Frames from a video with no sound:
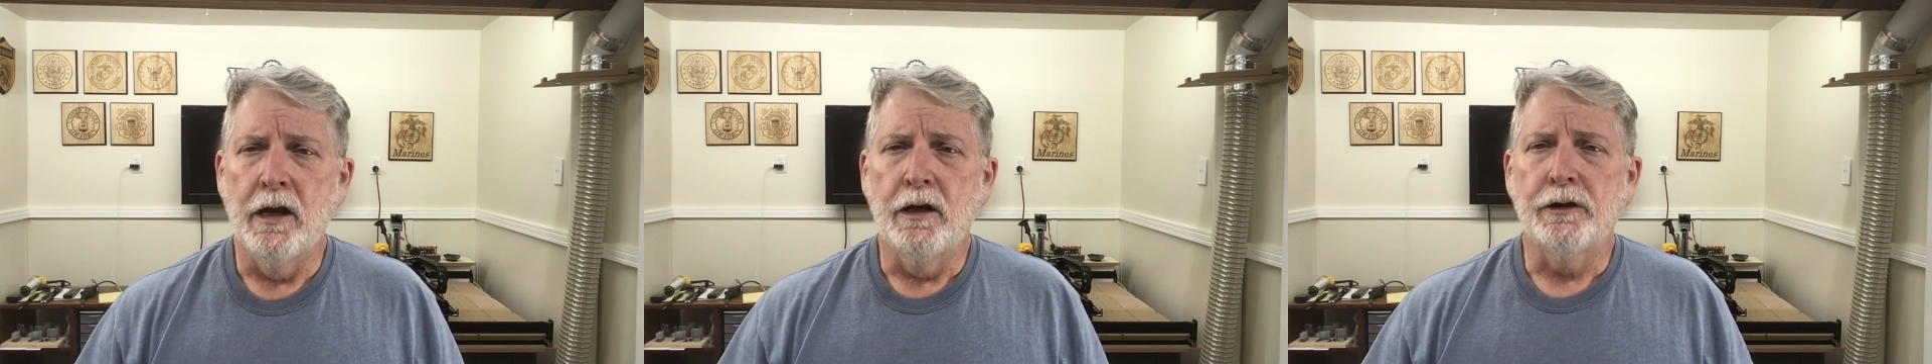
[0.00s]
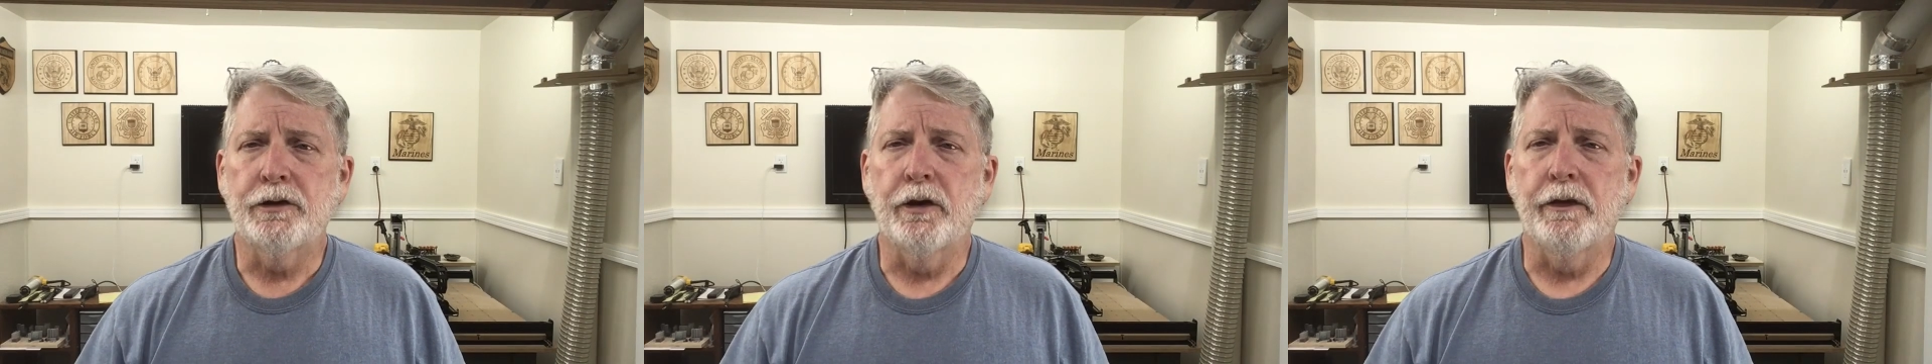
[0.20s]

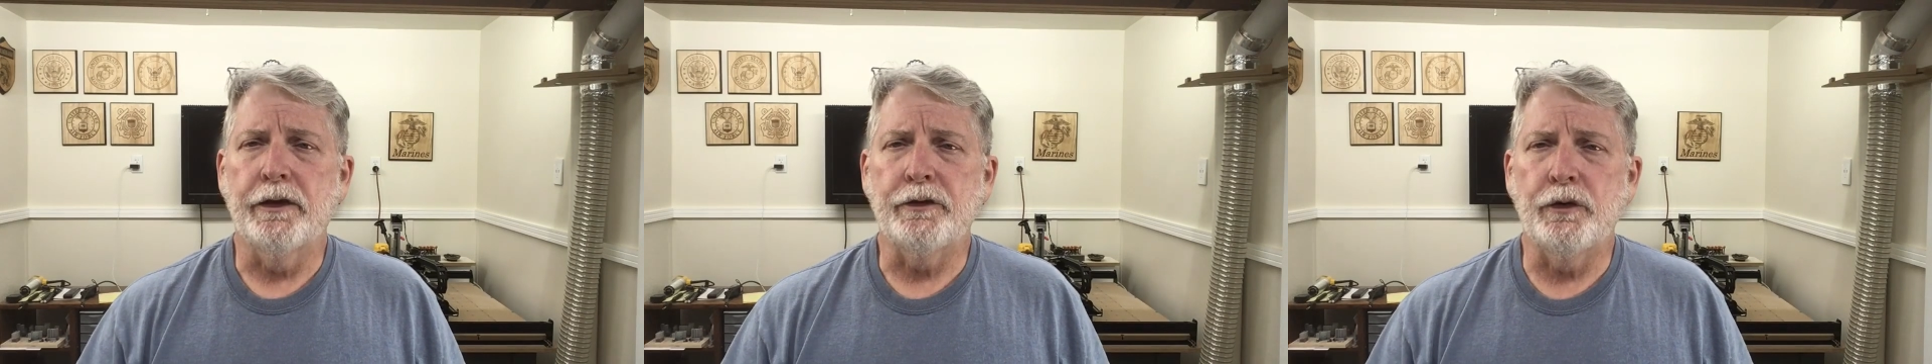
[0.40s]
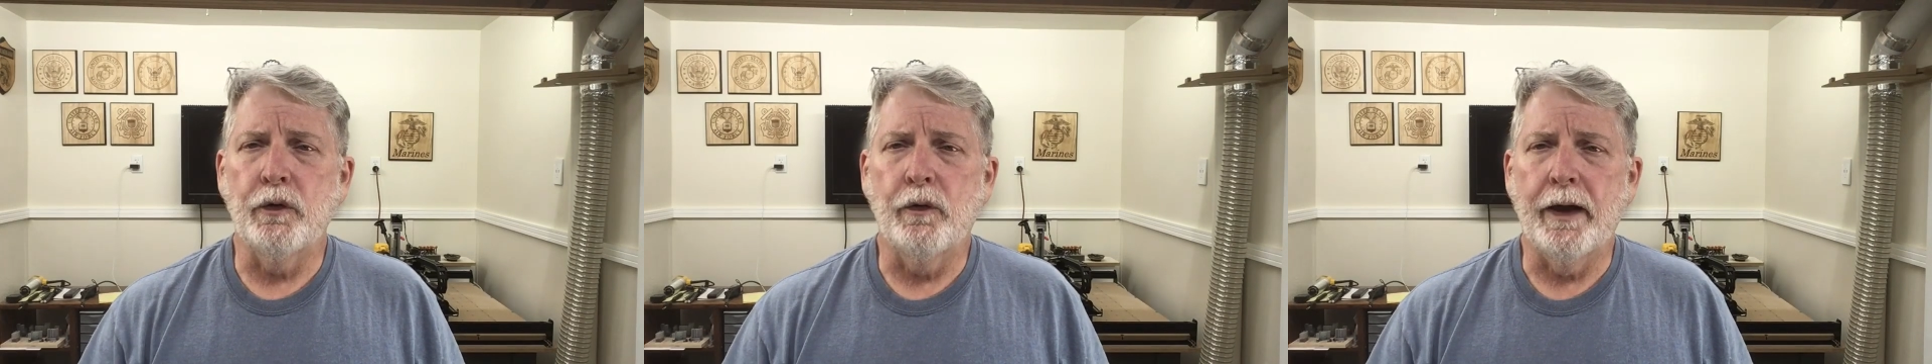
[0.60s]
so
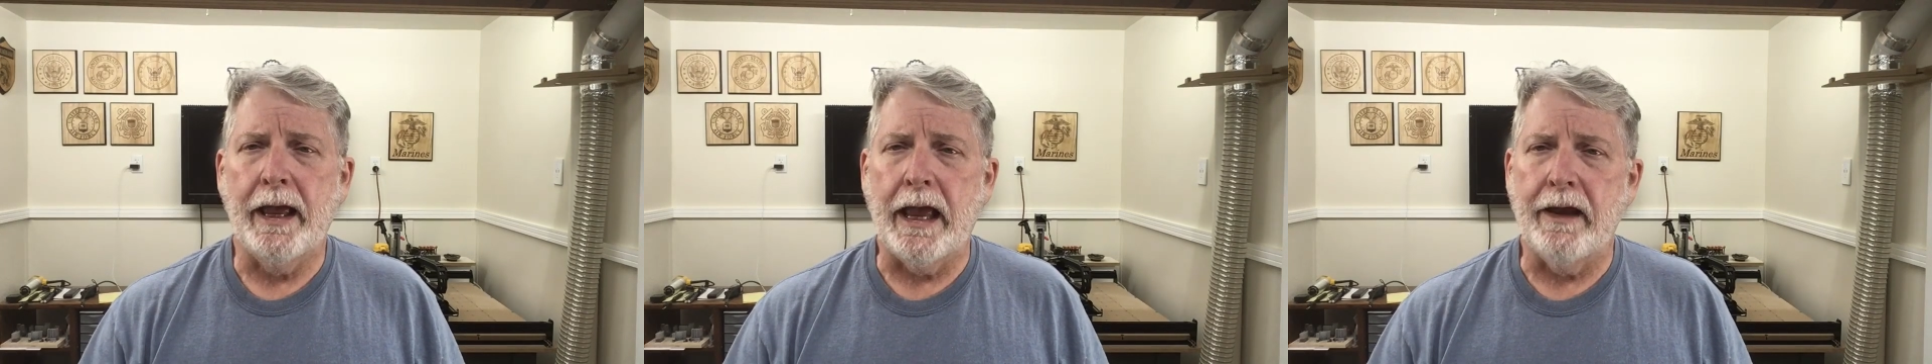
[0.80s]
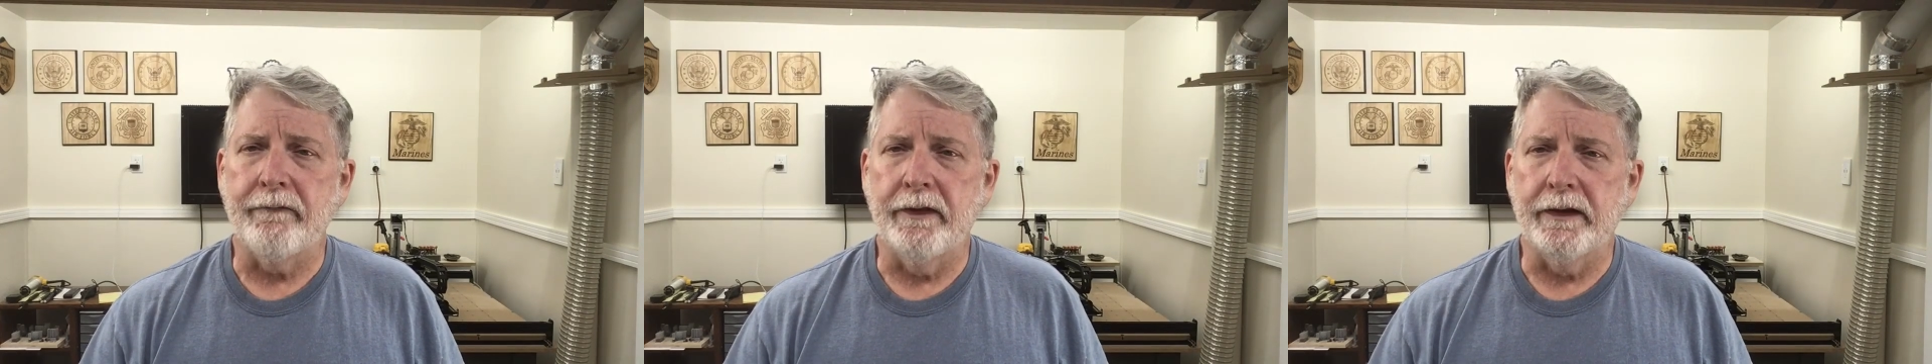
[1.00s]
that you'll
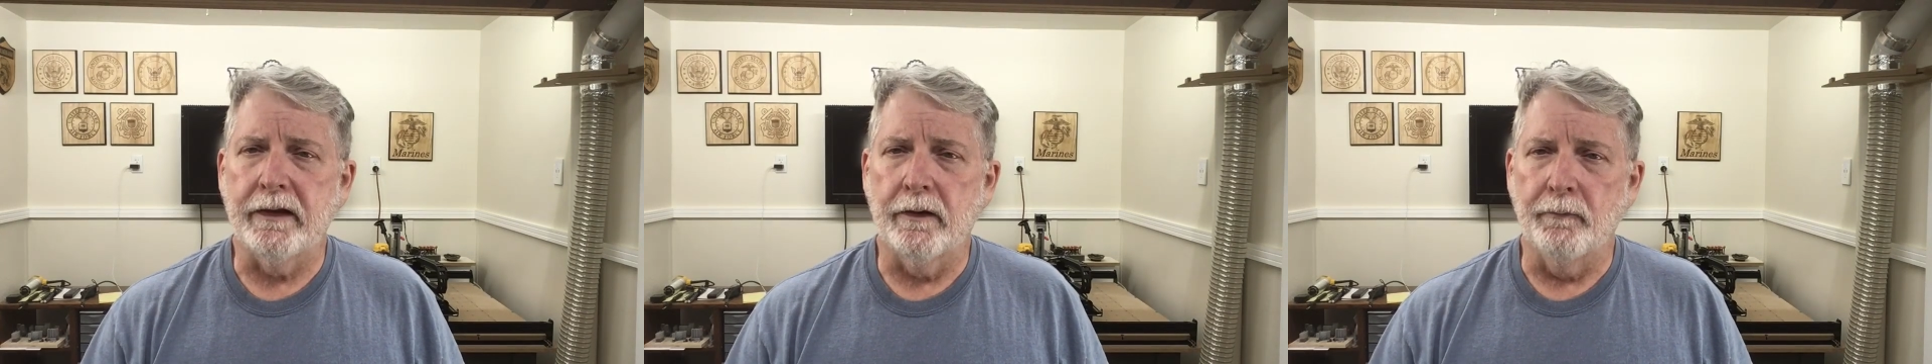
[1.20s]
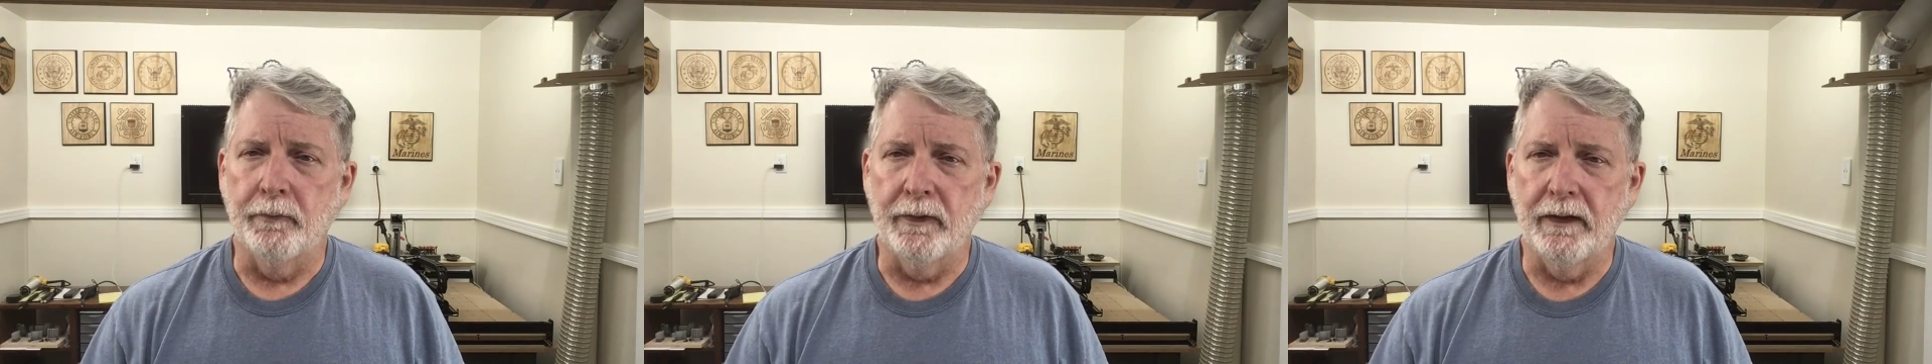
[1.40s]
have the
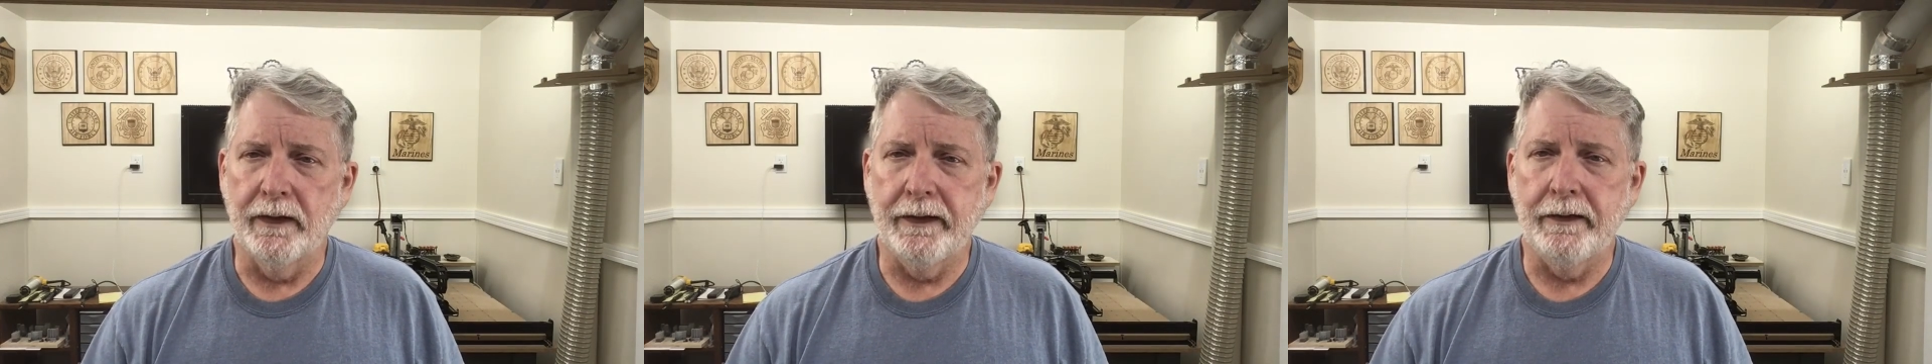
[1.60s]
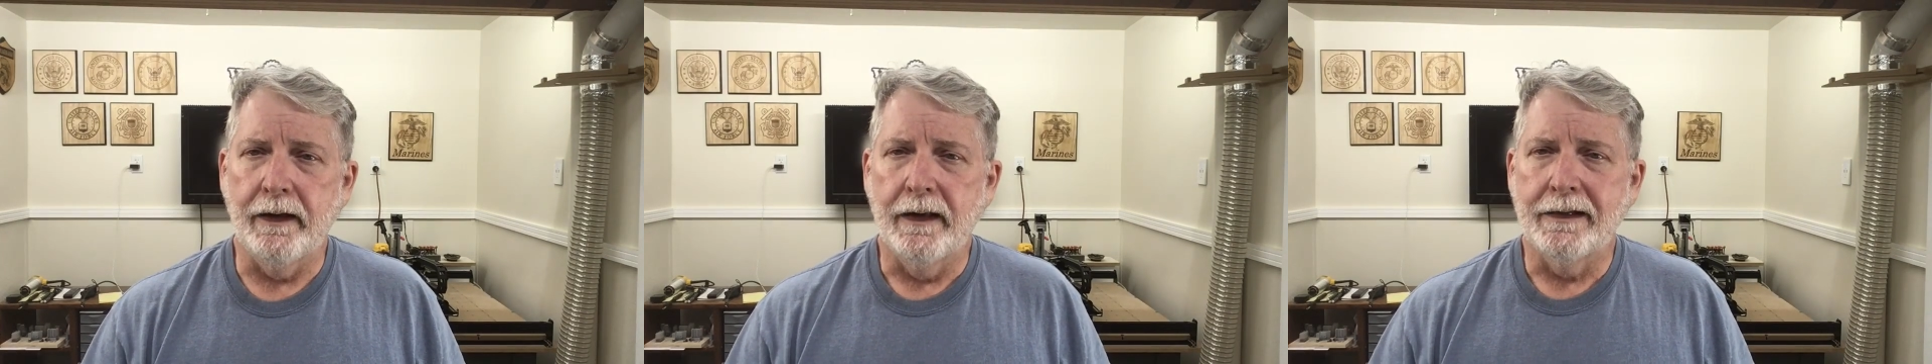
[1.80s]
complete